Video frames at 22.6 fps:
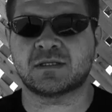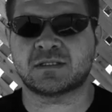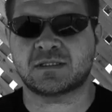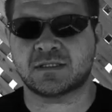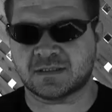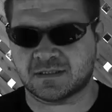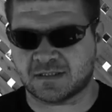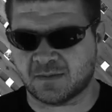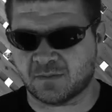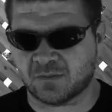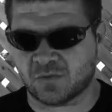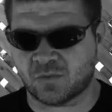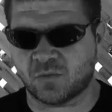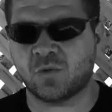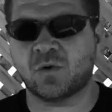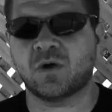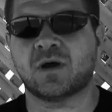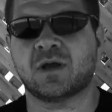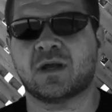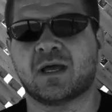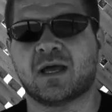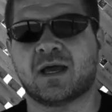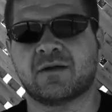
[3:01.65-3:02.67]
this is number
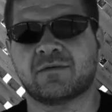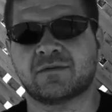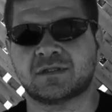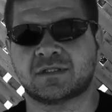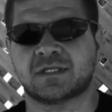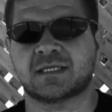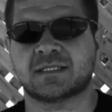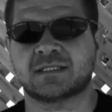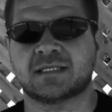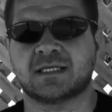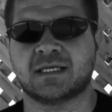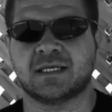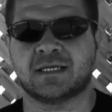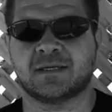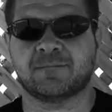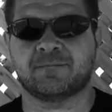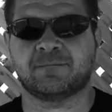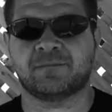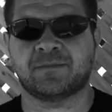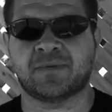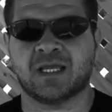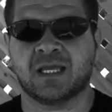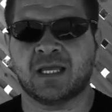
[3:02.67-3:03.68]
1 out of 16.
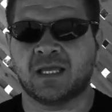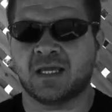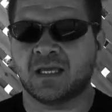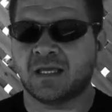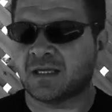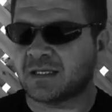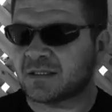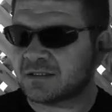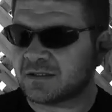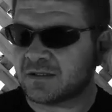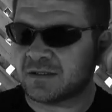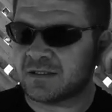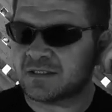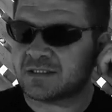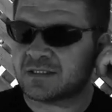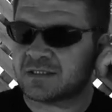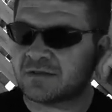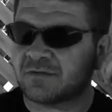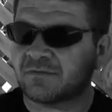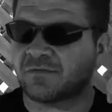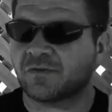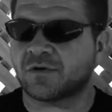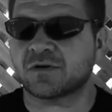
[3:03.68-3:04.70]
So this
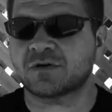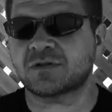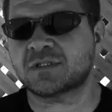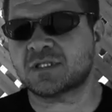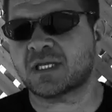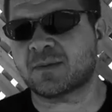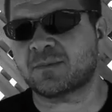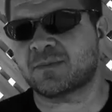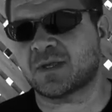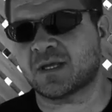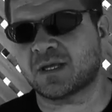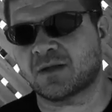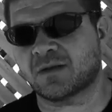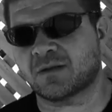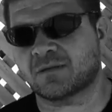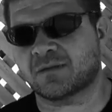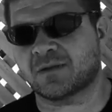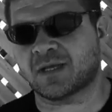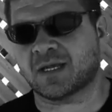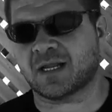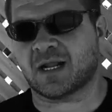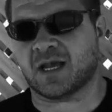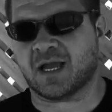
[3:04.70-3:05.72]
is the first step
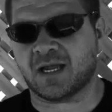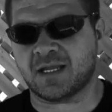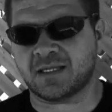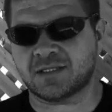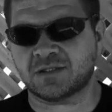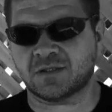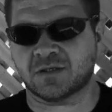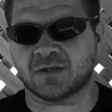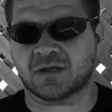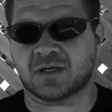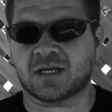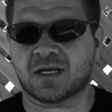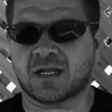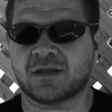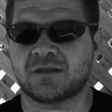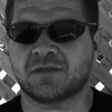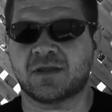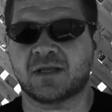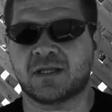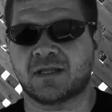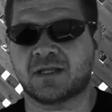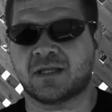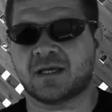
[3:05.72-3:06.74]
that I took, and I
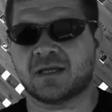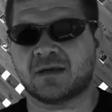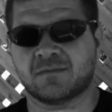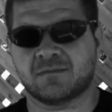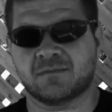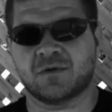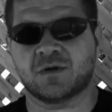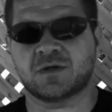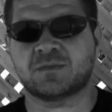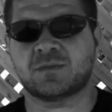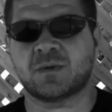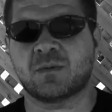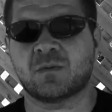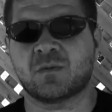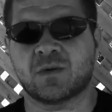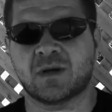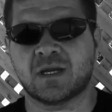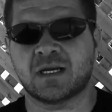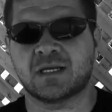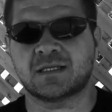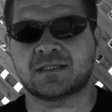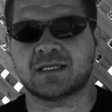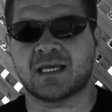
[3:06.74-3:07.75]
think that most people
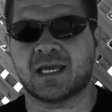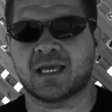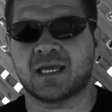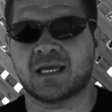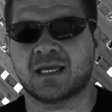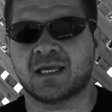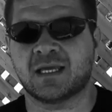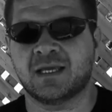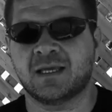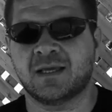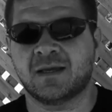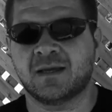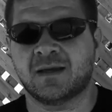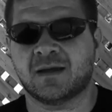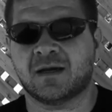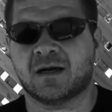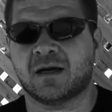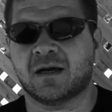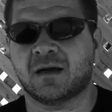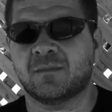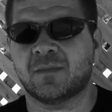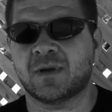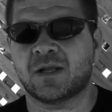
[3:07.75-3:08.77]
need to take
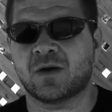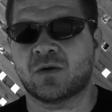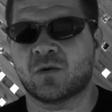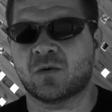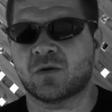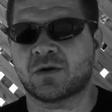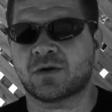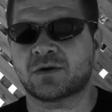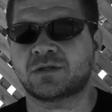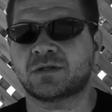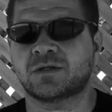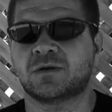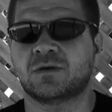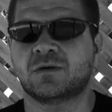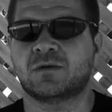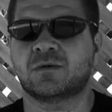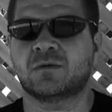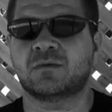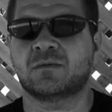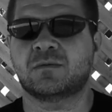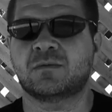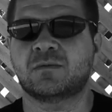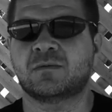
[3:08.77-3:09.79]
in order
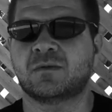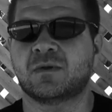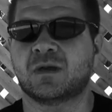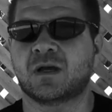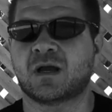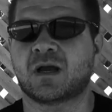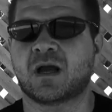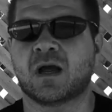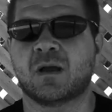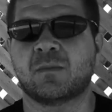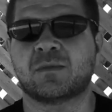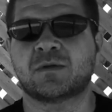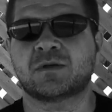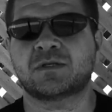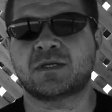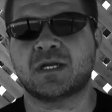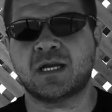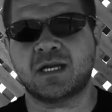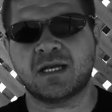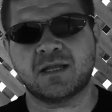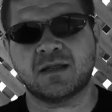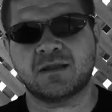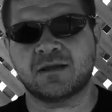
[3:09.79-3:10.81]
to accomplish
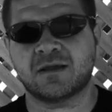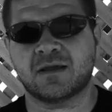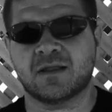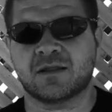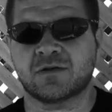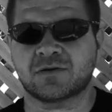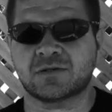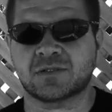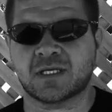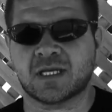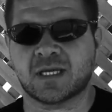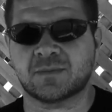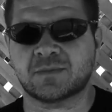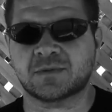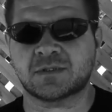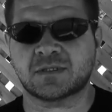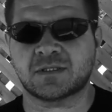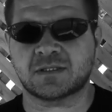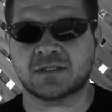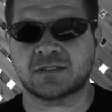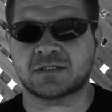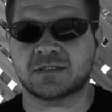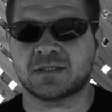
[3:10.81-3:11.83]
any of the other steps.
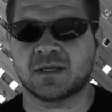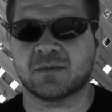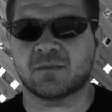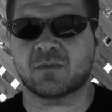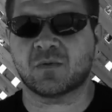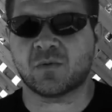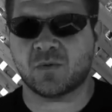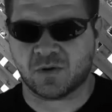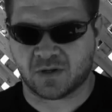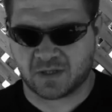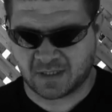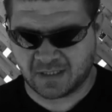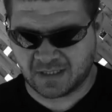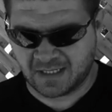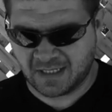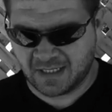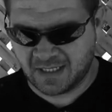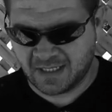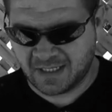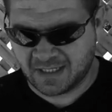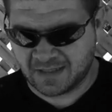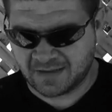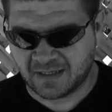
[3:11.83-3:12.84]
So this is number 1,
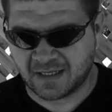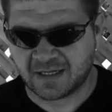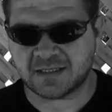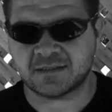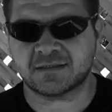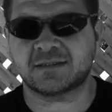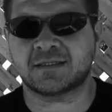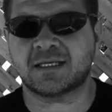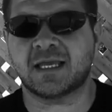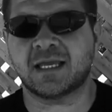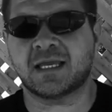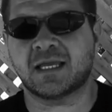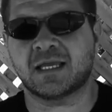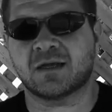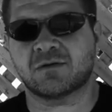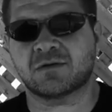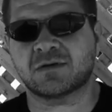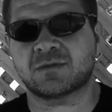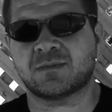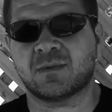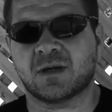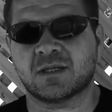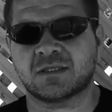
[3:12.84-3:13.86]
and that is taking
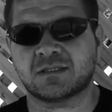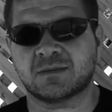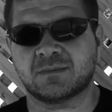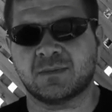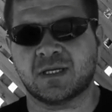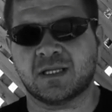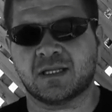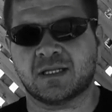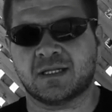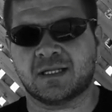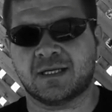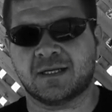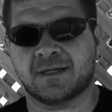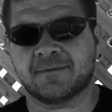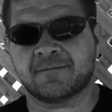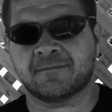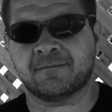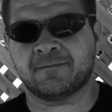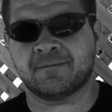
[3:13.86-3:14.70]
responsibility.